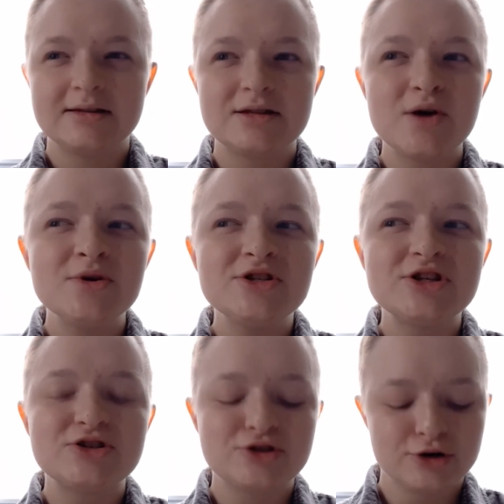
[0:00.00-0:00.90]
There was this
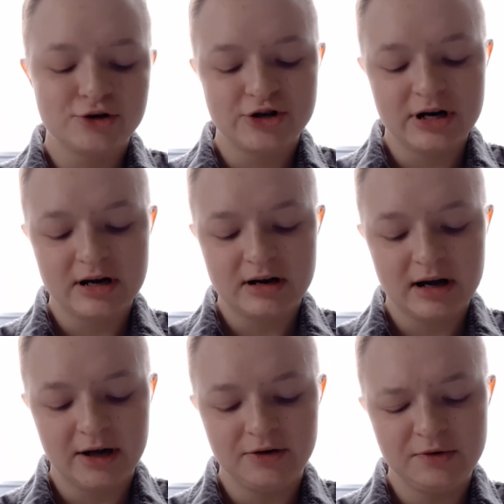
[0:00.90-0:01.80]
surgeon
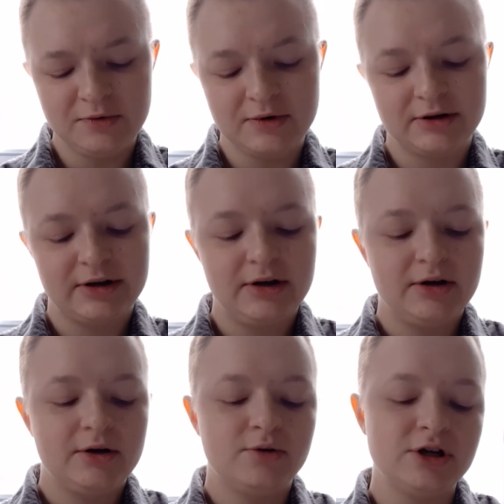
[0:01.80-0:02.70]
I knew
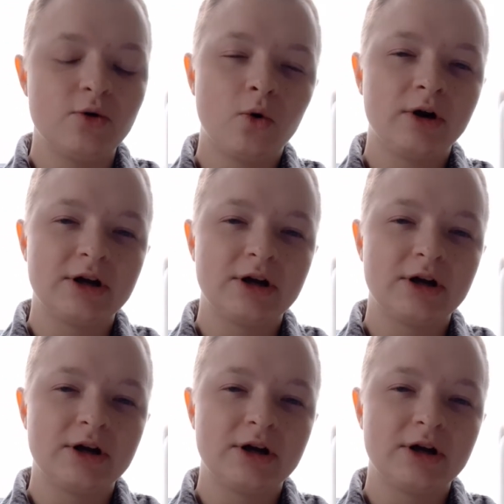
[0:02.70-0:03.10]
who did organ